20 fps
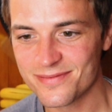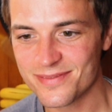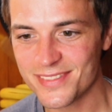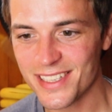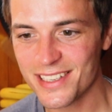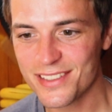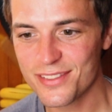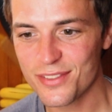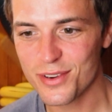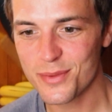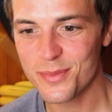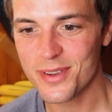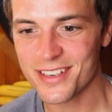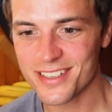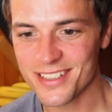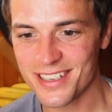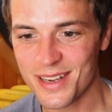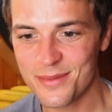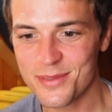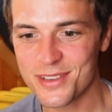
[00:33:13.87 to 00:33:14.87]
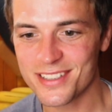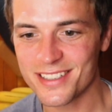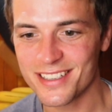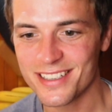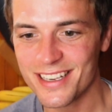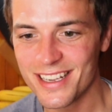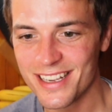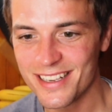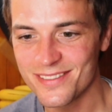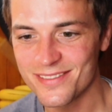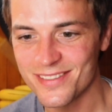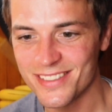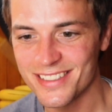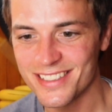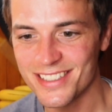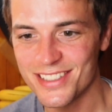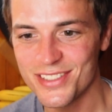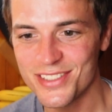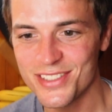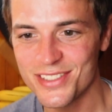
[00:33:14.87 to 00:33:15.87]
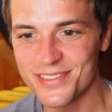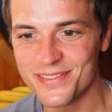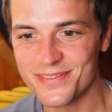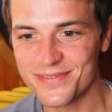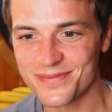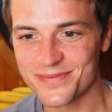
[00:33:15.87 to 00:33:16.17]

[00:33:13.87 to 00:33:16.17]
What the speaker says: thanks very much. Happy Sunday, and see you soon.